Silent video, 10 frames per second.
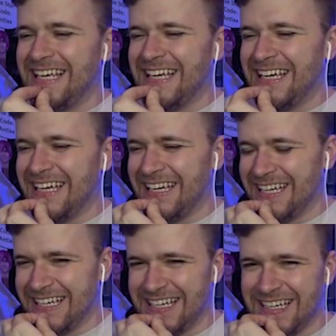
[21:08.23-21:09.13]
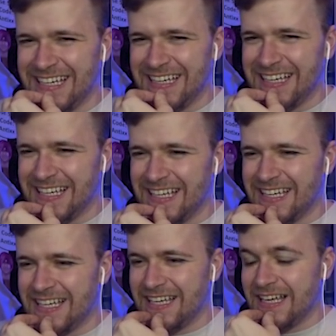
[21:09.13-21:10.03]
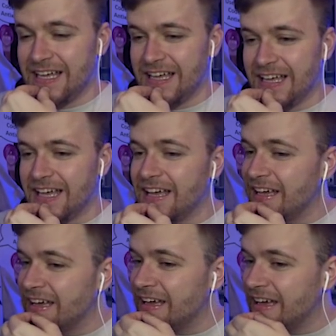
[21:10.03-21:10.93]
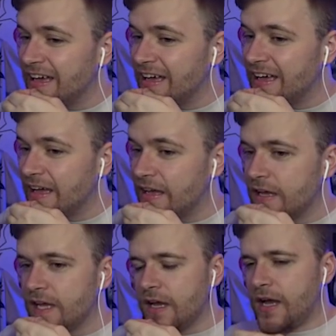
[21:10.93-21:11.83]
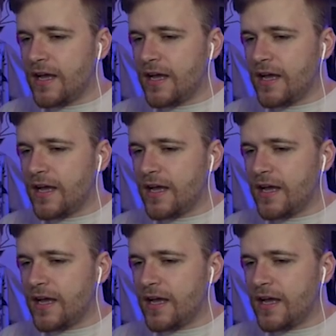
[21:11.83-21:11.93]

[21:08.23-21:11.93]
(silent)